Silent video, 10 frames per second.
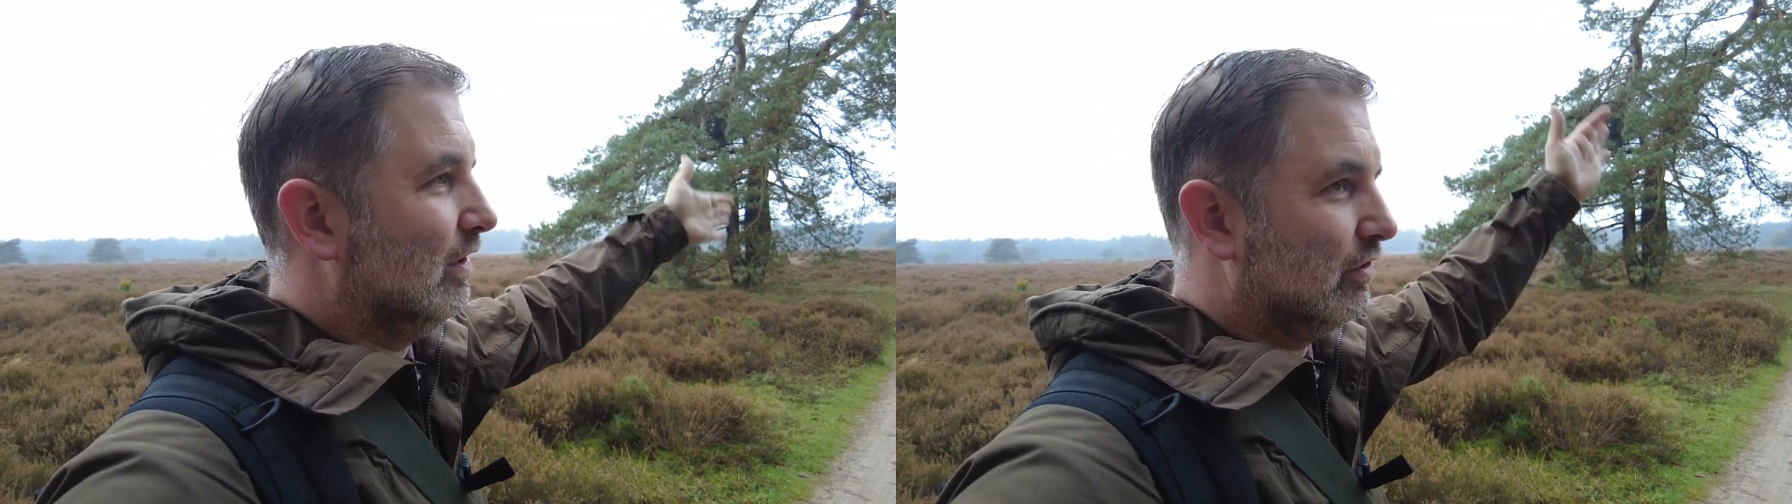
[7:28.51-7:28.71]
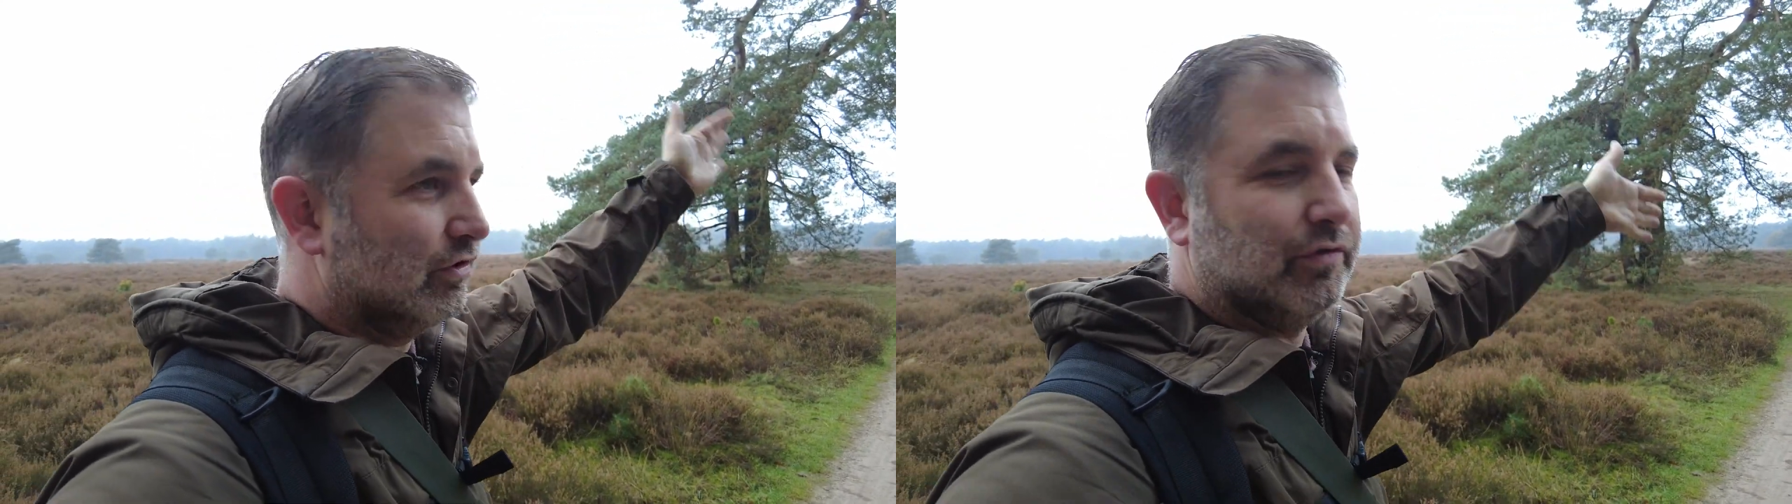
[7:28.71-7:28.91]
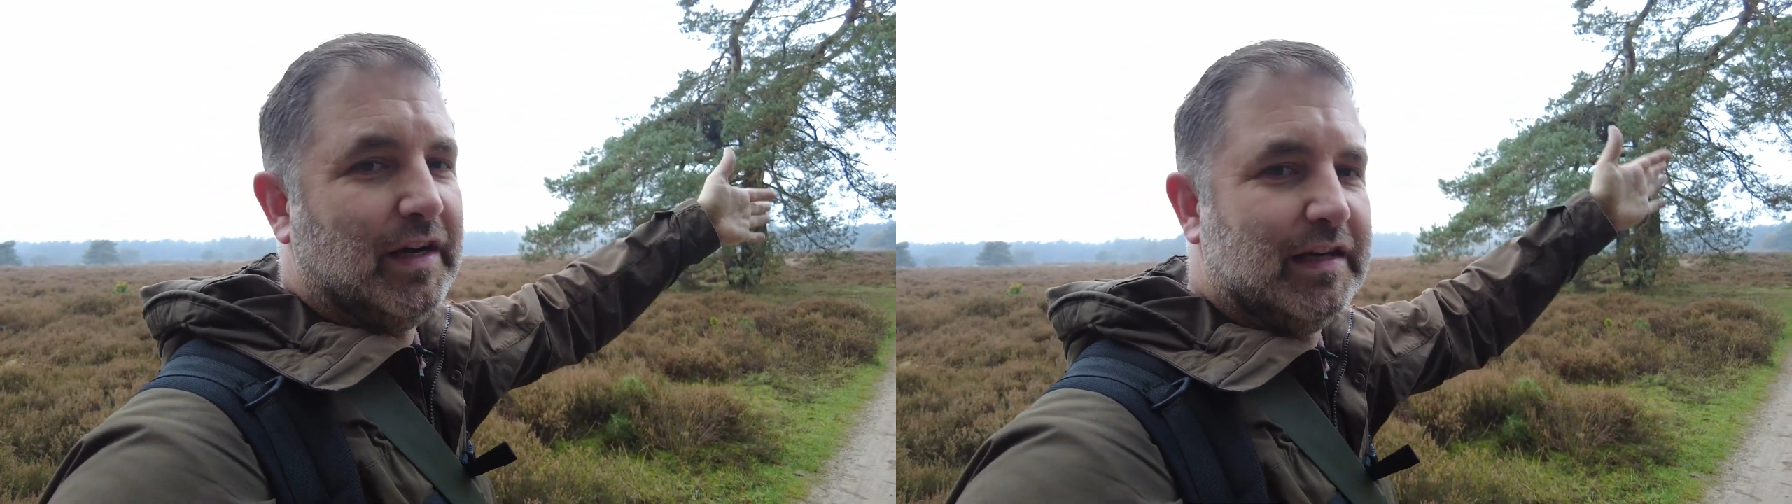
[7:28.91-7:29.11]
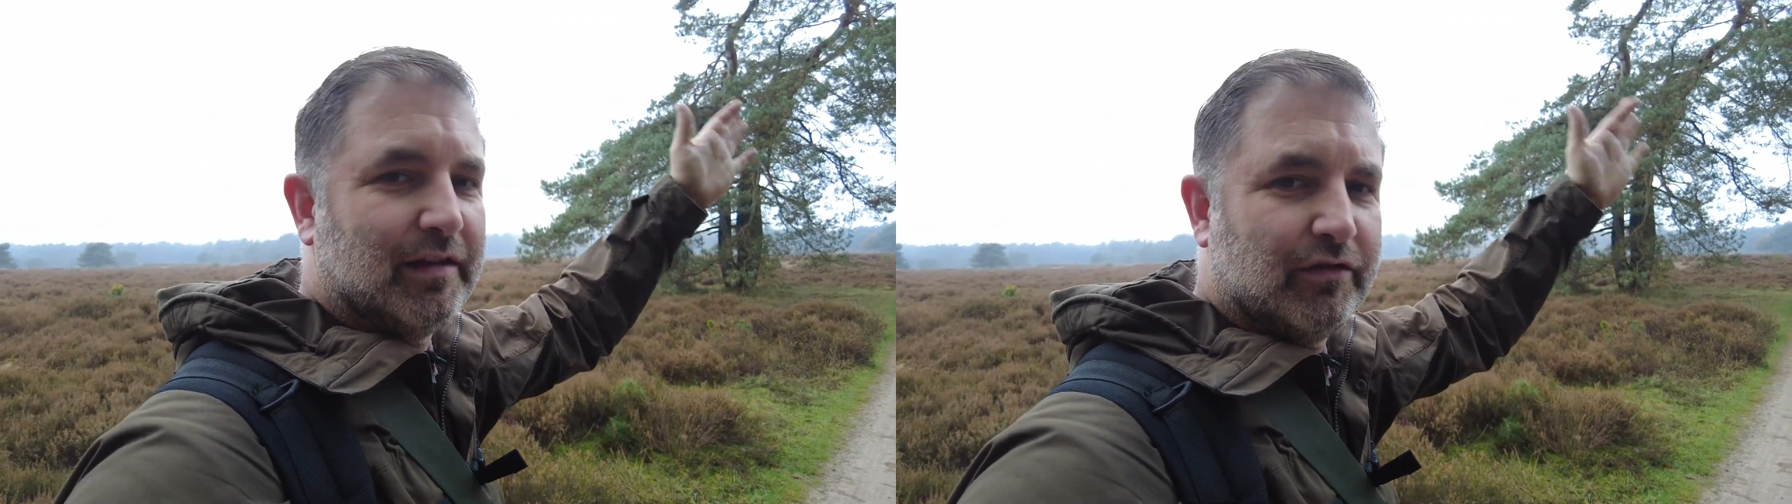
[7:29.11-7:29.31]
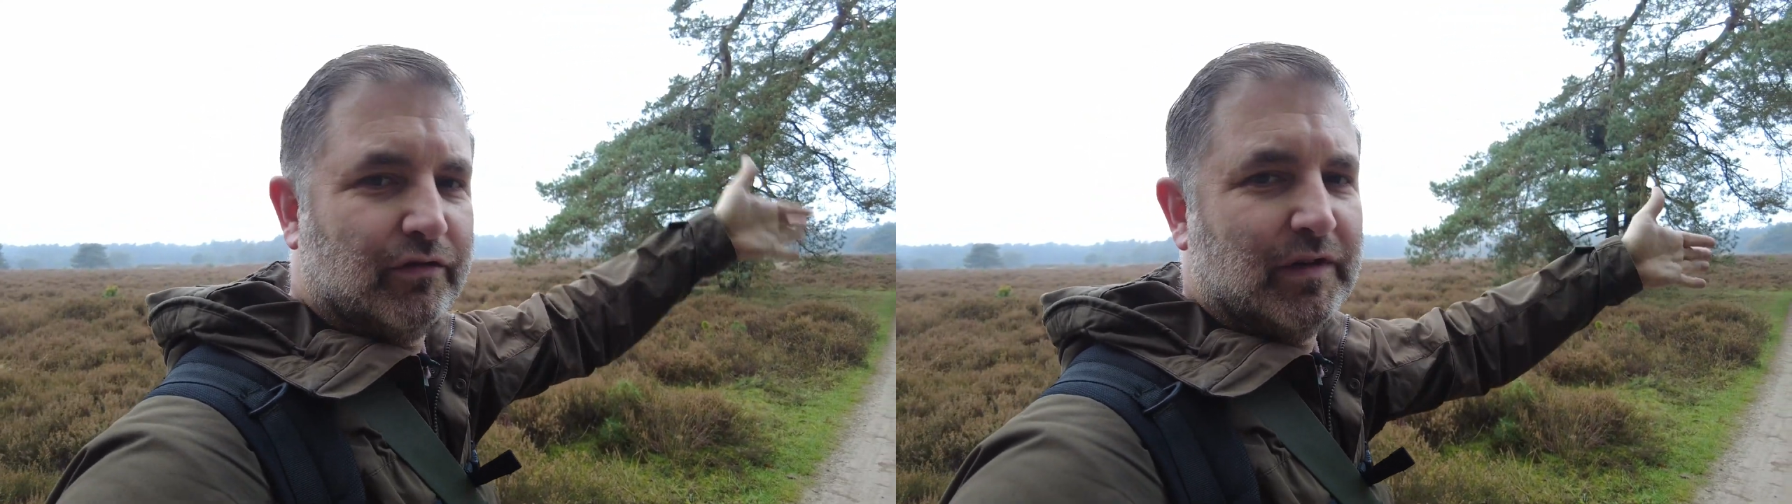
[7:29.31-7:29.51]

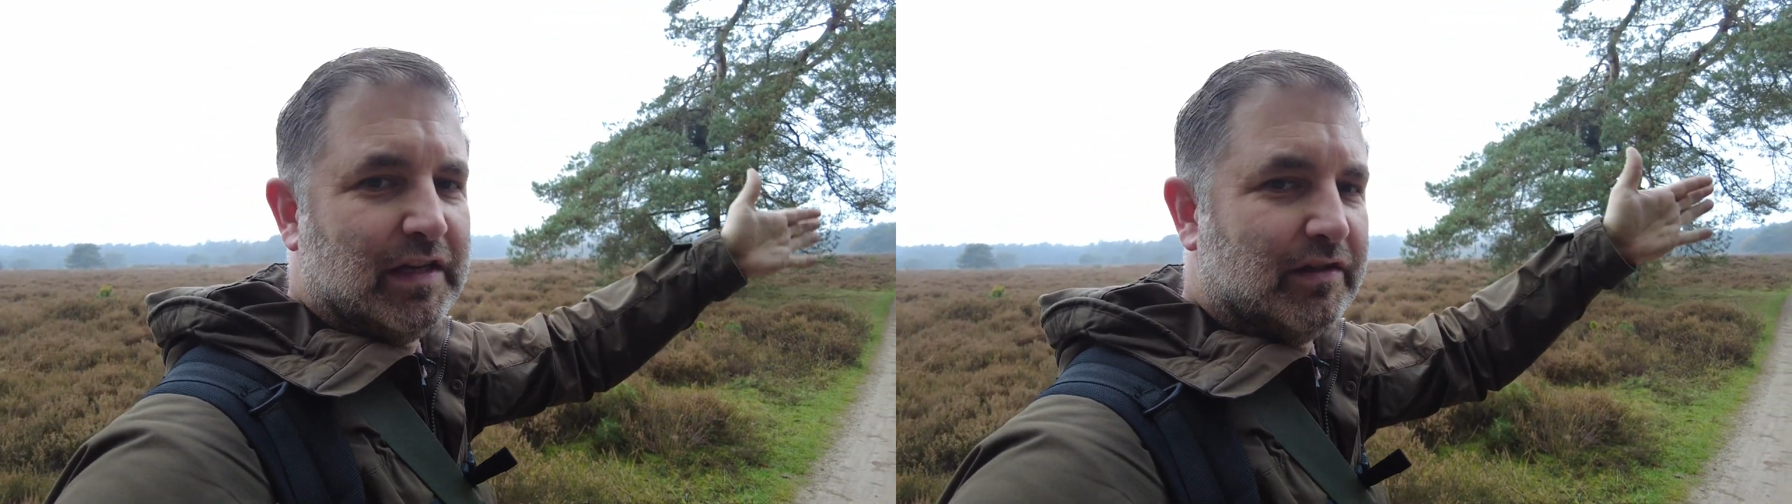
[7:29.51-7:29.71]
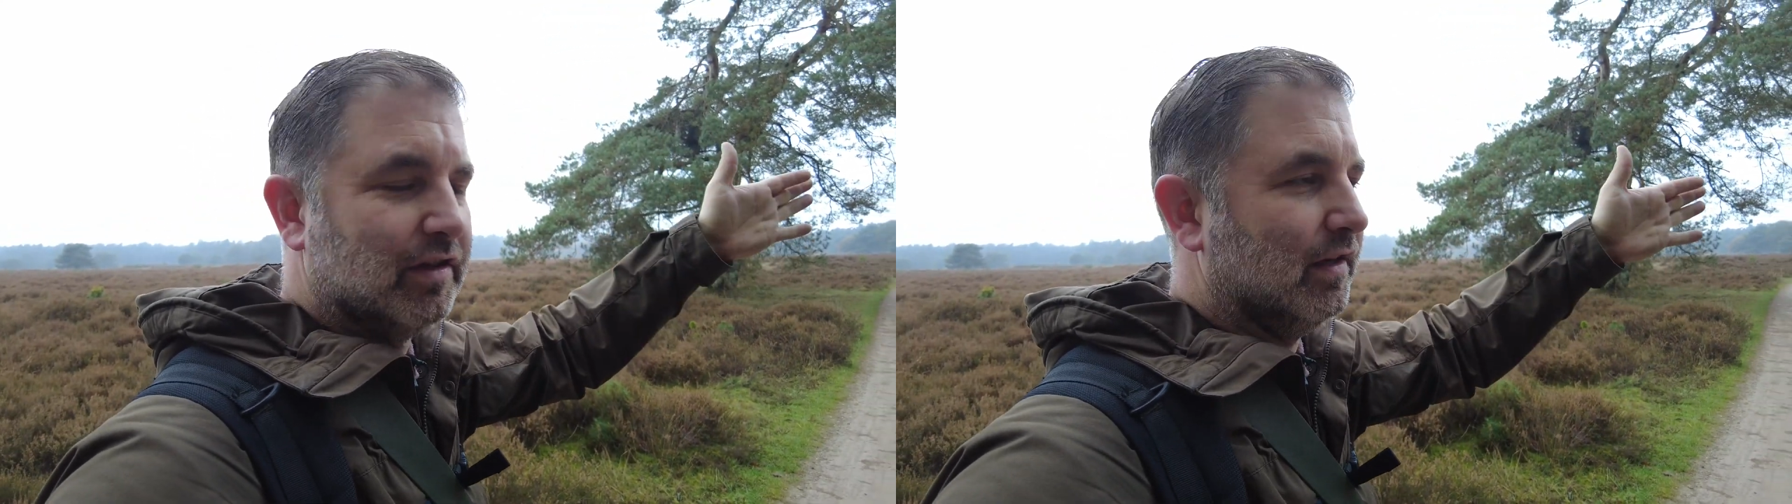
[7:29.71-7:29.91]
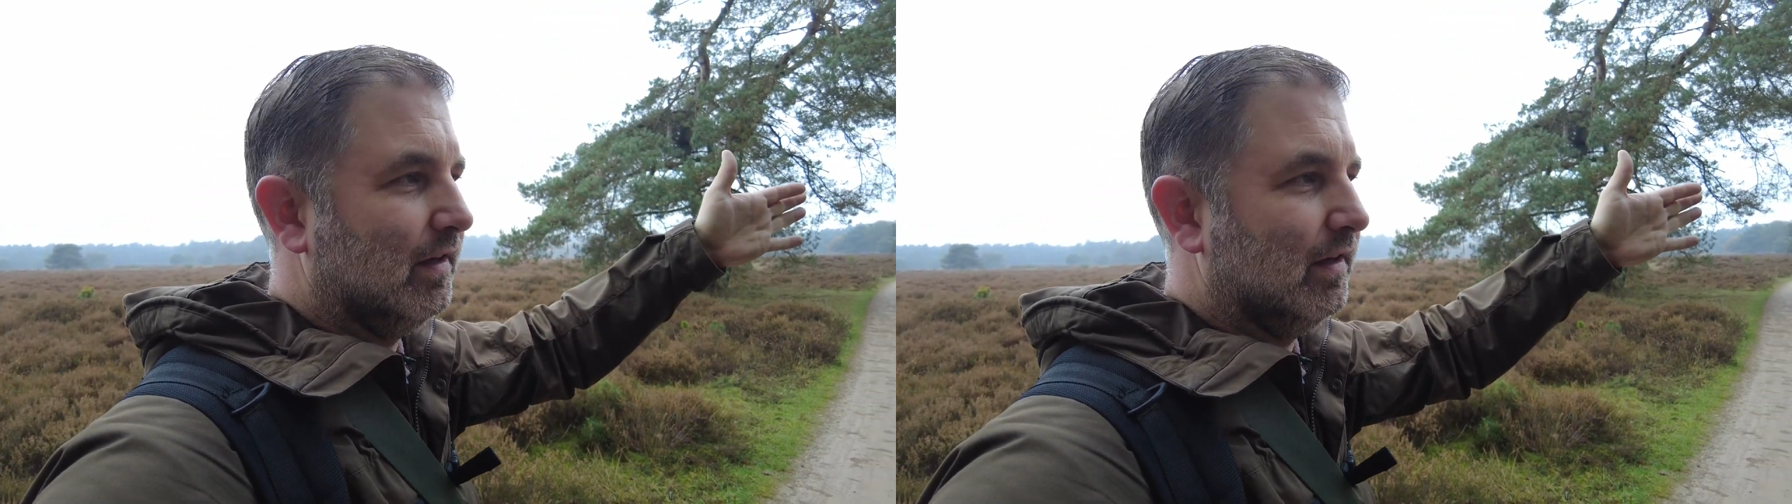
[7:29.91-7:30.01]
straight trees